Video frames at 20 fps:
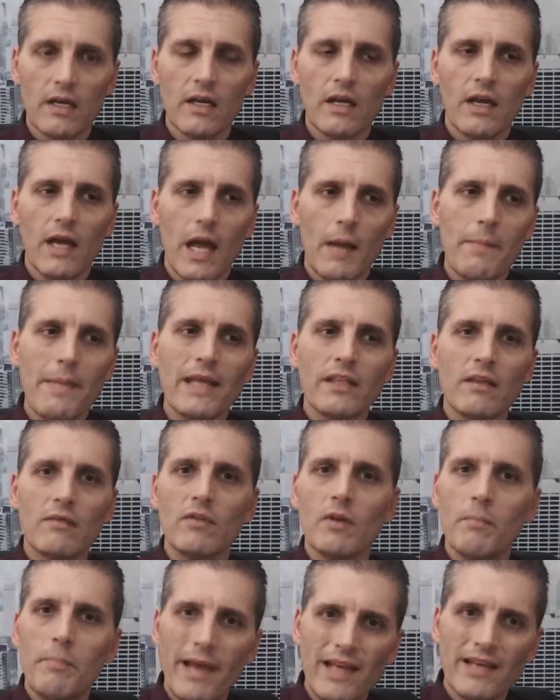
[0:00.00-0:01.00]
and make them
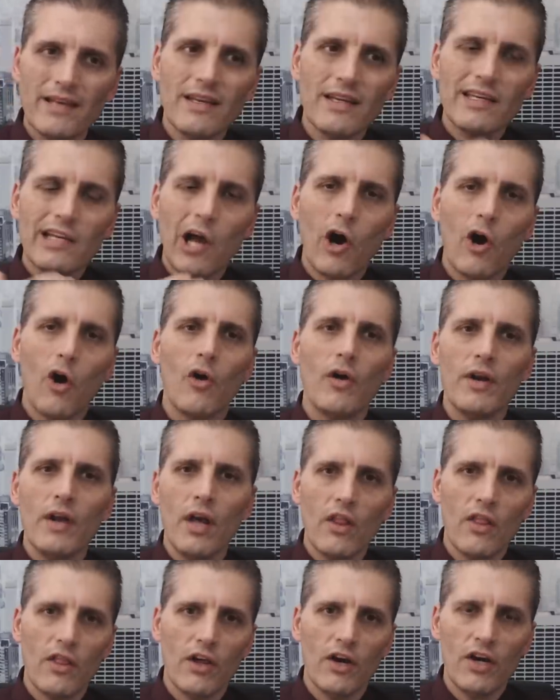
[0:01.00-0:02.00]
dependent on
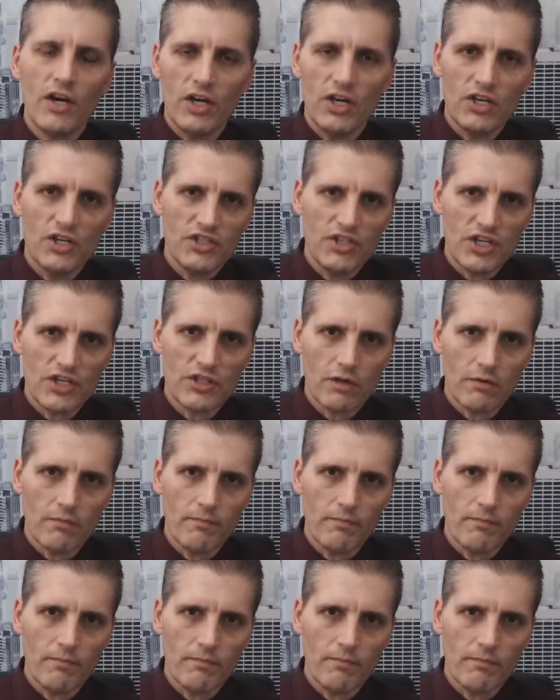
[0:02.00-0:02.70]
the system.